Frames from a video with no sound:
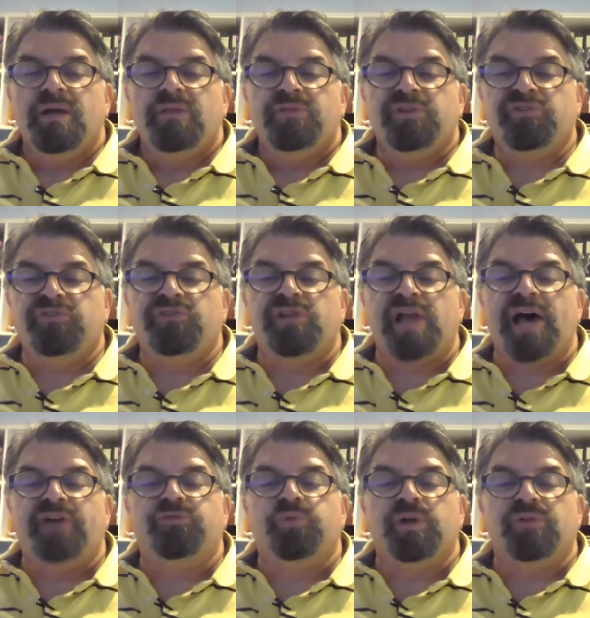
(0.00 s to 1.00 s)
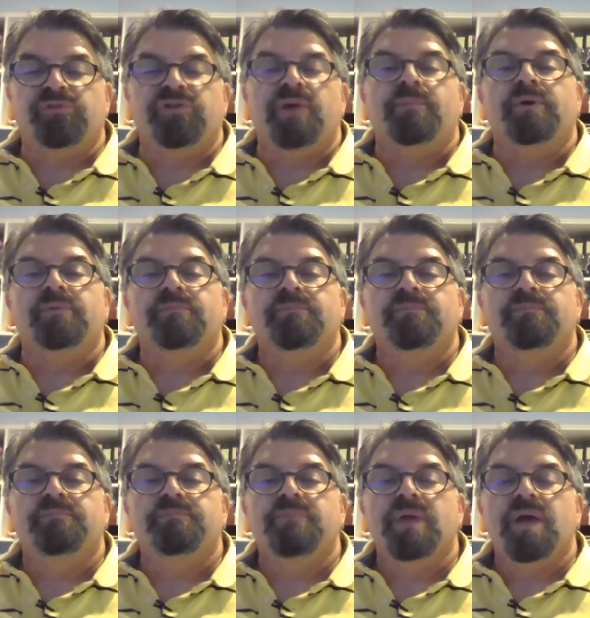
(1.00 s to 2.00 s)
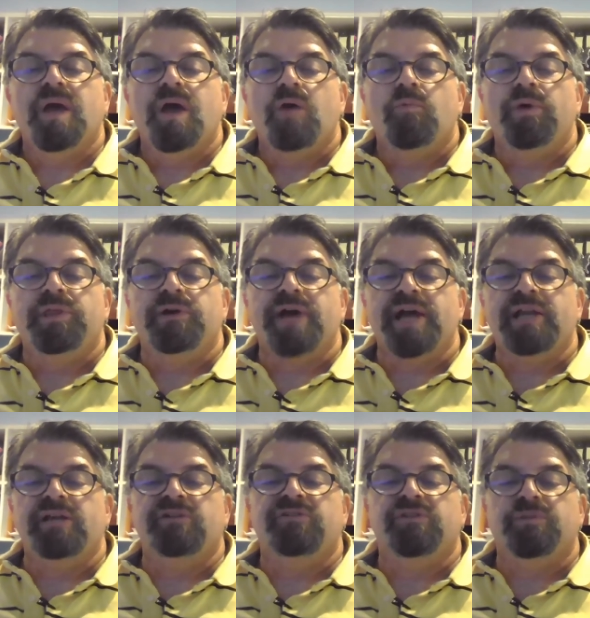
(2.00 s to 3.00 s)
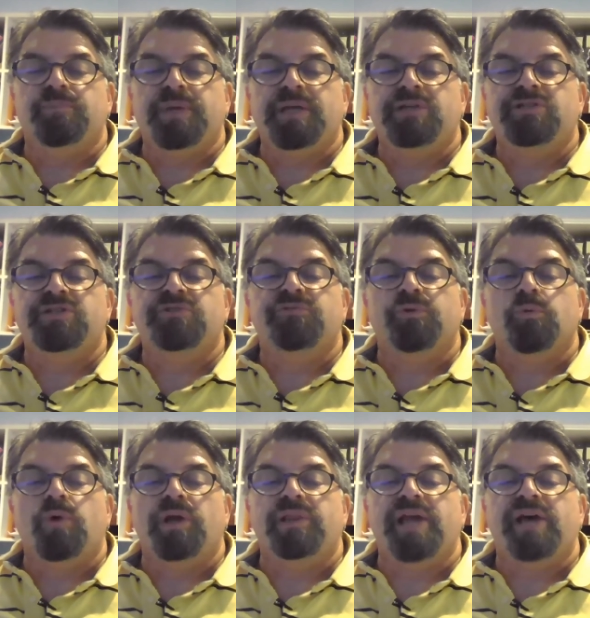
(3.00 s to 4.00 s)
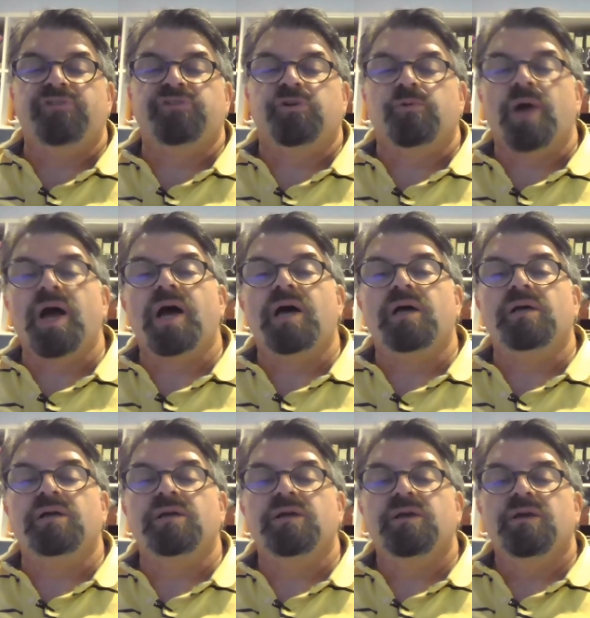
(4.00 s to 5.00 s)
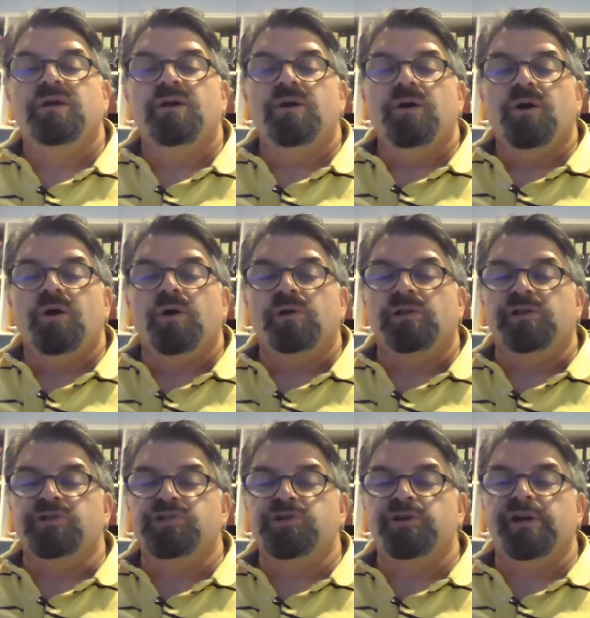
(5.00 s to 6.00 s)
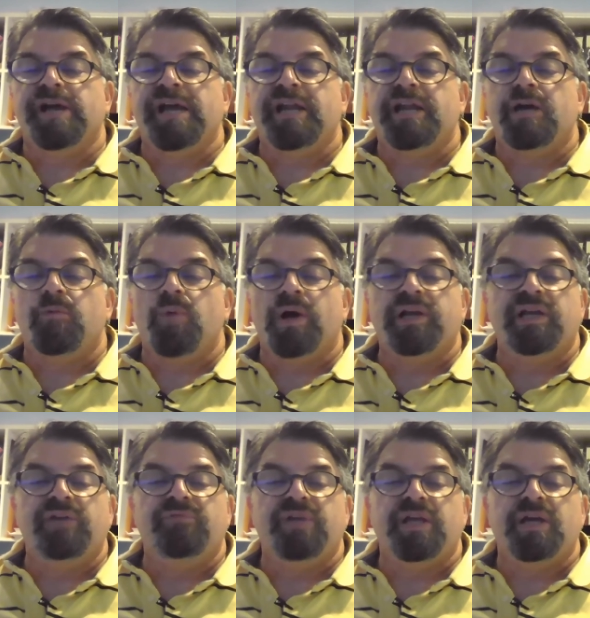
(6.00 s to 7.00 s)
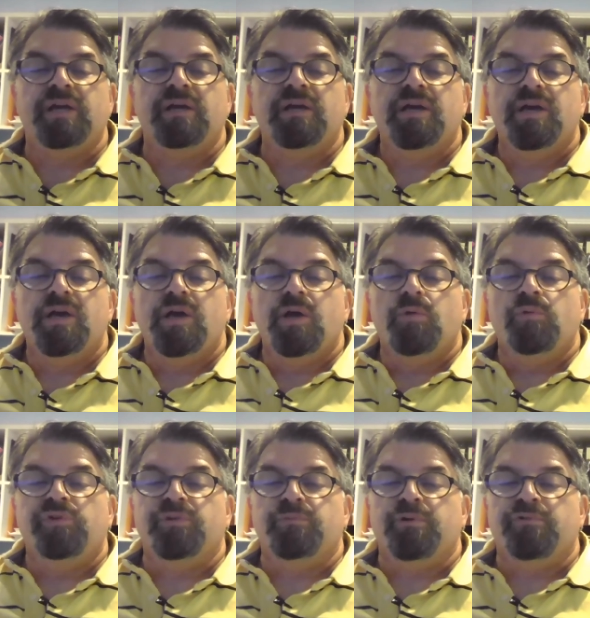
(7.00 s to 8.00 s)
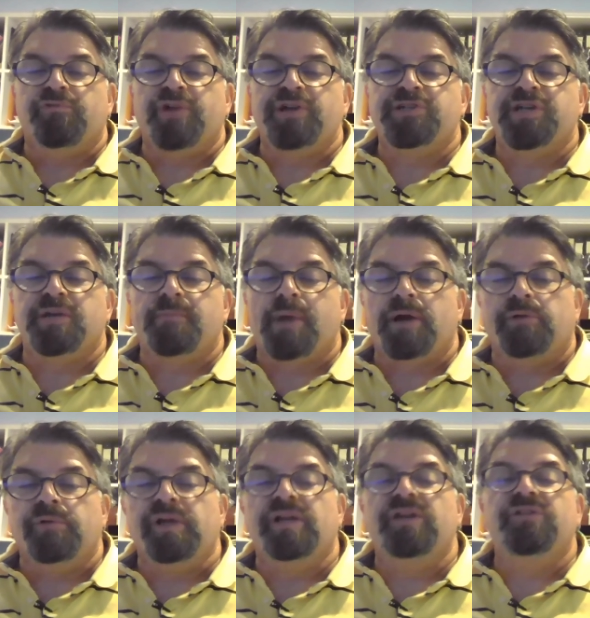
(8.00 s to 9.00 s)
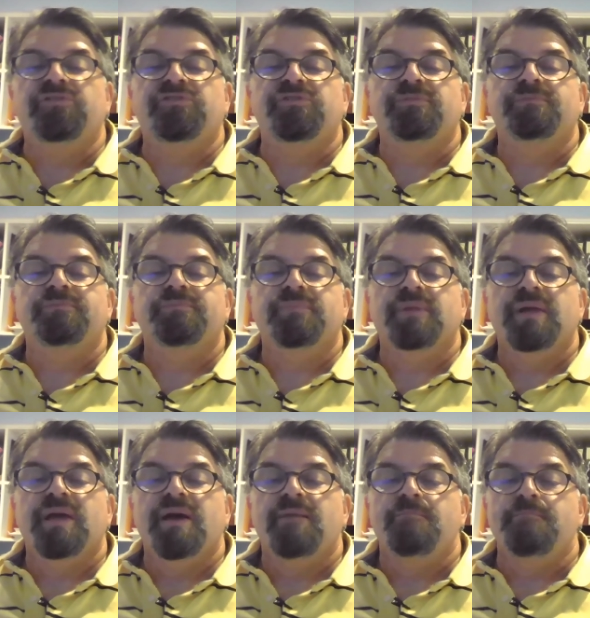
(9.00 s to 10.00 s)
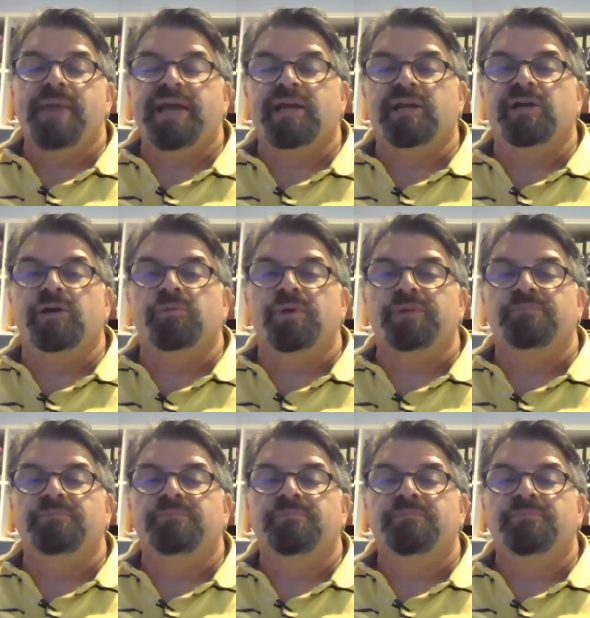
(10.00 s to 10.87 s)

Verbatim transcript: This is the last week of summer. Whether you're heading to the beach for one last hurrah, or luxuriating one evening with some refreshing margaritas, make it a good one.